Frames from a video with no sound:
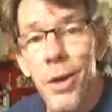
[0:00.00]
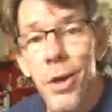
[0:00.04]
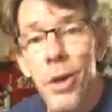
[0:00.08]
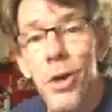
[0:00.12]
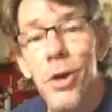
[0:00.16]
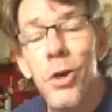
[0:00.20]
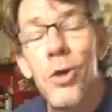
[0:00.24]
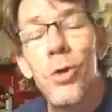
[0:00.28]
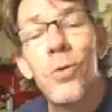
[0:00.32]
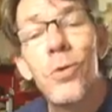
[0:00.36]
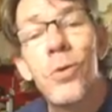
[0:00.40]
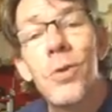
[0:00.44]

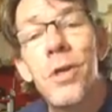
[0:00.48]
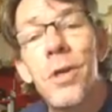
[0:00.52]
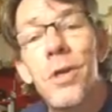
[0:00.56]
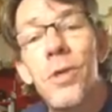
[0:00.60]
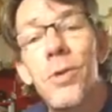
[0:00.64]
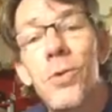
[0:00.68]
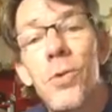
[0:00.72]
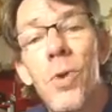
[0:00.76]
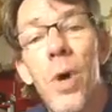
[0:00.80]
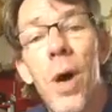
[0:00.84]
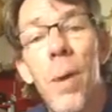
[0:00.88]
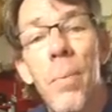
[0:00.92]
you
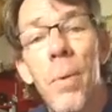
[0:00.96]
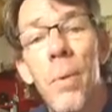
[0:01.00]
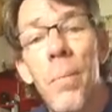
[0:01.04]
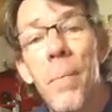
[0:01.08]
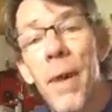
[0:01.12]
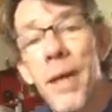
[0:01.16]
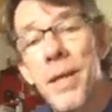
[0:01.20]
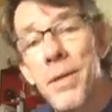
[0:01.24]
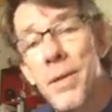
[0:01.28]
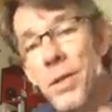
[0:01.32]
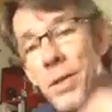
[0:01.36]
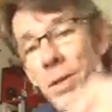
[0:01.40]
just drop a
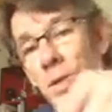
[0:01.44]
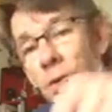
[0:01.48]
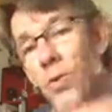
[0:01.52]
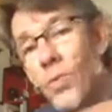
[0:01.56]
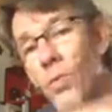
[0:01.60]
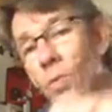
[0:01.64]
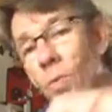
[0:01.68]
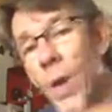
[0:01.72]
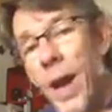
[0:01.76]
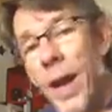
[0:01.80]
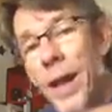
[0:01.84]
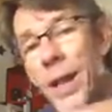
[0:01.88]
message
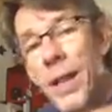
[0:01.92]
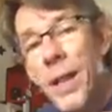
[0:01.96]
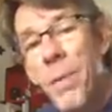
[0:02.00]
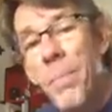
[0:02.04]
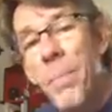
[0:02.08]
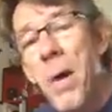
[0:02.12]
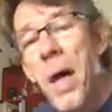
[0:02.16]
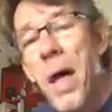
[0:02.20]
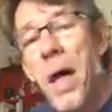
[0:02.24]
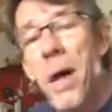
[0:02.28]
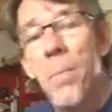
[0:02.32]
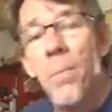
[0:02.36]
right at the
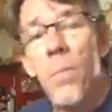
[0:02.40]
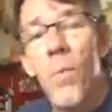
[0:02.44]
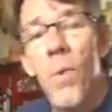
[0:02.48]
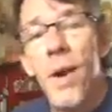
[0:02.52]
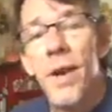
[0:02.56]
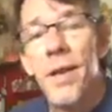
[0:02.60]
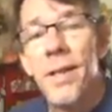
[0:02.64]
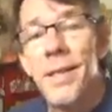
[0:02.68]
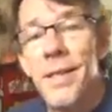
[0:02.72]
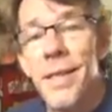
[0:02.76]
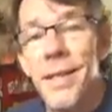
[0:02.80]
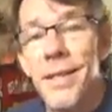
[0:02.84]
bottom where
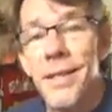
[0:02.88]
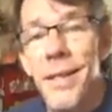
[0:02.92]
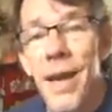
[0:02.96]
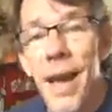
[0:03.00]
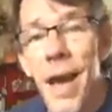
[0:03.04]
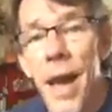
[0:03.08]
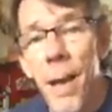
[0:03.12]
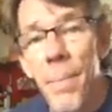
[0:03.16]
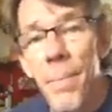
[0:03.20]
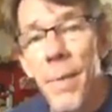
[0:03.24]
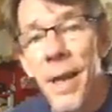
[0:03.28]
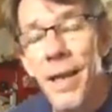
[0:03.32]
it says
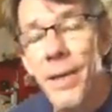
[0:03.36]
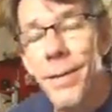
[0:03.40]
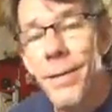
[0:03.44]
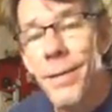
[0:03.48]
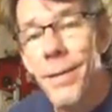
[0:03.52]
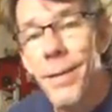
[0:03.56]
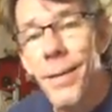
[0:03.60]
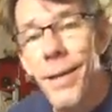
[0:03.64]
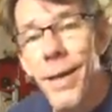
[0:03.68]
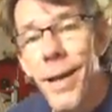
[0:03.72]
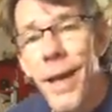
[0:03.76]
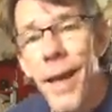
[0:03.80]
comment,
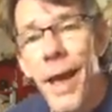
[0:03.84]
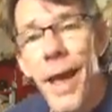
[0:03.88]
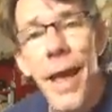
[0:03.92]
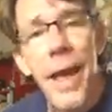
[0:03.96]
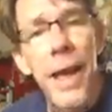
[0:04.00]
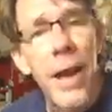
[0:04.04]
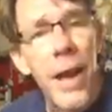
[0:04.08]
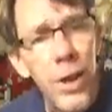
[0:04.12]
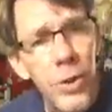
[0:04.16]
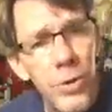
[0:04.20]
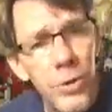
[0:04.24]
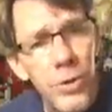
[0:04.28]

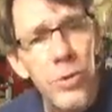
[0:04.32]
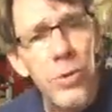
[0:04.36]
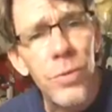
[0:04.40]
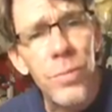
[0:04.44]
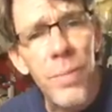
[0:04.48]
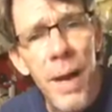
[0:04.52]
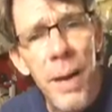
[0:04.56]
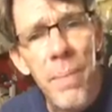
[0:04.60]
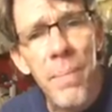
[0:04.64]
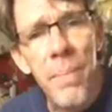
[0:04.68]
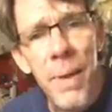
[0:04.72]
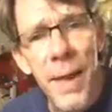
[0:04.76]
and I'll do
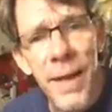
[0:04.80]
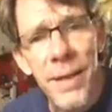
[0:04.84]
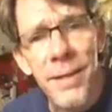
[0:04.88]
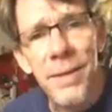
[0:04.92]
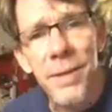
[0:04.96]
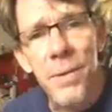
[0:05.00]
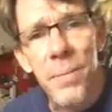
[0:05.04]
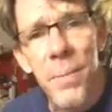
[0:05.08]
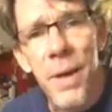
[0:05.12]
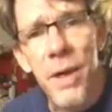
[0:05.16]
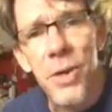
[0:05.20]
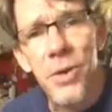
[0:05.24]
my best
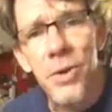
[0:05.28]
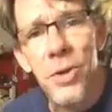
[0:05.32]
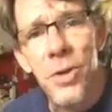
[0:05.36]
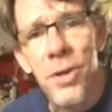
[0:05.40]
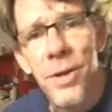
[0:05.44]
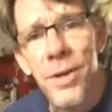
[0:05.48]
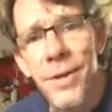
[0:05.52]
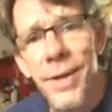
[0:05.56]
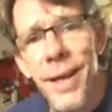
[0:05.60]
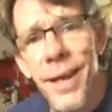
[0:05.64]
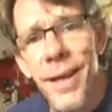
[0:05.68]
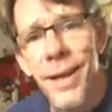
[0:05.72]
to make sure
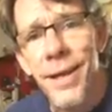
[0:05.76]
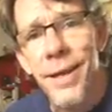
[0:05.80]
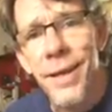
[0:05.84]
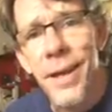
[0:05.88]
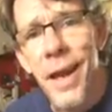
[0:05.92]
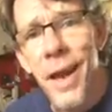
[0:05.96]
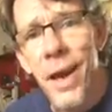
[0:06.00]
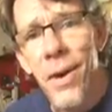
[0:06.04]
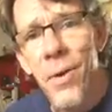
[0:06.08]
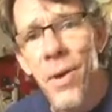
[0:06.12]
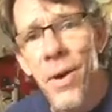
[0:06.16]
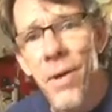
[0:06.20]
you're taken
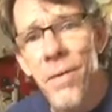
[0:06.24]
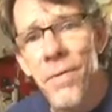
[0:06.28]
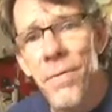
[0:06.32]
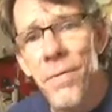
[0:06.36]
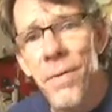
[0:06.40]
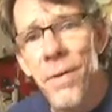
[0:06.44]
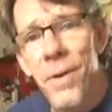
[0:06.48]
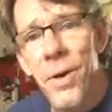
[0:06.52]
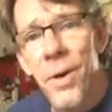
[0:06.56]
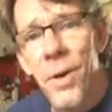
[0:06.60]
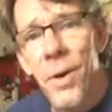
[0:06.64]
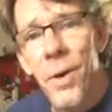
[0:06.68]
care of.
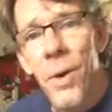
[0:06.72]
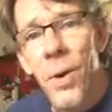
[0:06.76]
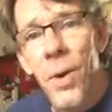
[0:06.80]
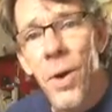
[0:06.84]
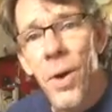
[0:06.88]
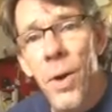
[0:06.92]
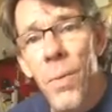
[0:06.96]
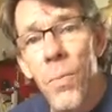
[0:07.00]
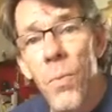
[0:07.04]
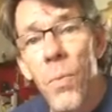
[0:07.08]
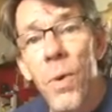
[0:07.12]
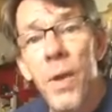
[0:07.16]

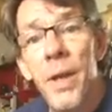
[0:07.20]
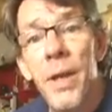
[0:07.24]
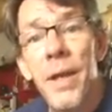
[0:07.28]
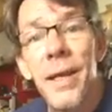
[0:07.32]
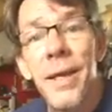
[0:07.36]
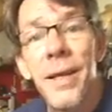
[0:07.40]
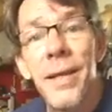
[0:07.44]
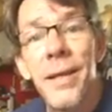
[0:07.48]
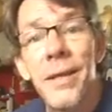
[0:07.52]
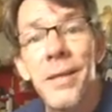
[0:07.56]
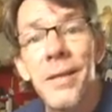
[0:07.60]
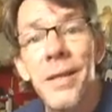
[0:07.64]
I'm willing
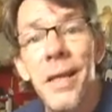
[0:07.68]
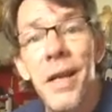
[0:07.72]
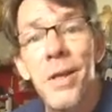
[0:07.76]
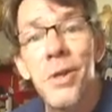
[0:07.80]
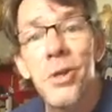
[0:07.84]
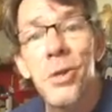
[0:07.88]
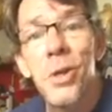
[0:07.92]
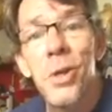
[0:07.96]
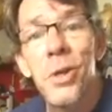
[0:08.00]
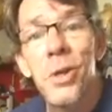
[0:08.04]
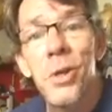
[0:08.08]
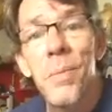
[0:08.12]
to discuss
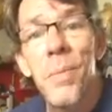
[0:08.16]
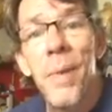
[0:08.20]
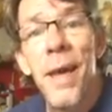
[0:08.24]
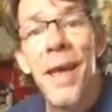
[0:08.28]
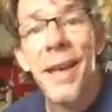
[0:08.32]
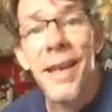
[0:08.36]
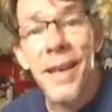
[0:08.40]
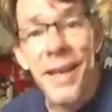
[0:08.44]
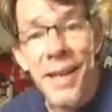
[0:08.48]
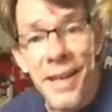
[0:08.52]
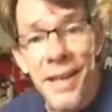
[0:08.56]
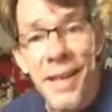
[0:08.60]
just about
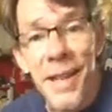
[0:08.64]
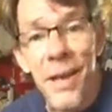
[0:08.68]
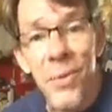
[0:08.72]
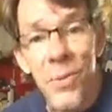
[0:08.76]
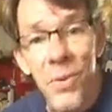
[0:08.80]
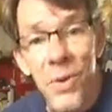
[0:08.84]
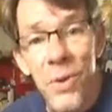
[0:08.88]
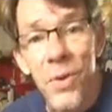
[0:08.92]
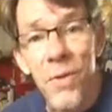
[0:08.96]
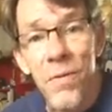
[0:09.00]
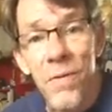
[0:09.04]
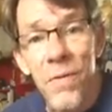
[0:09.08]
anything
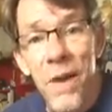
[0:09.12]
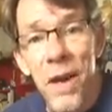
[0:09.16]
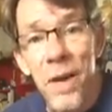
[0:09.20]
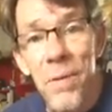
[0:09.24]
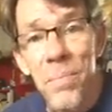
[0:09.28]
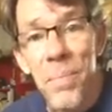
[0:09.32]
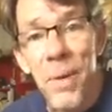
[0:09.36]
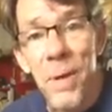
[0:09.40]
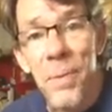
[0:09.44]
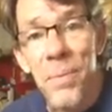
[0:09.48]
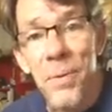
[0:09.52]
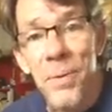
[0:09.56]
with you fine
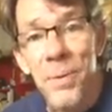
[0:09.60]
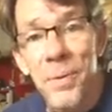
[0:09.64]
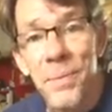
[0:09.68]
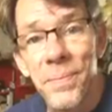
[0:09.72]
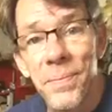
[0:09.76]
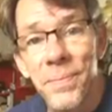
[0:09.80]
people.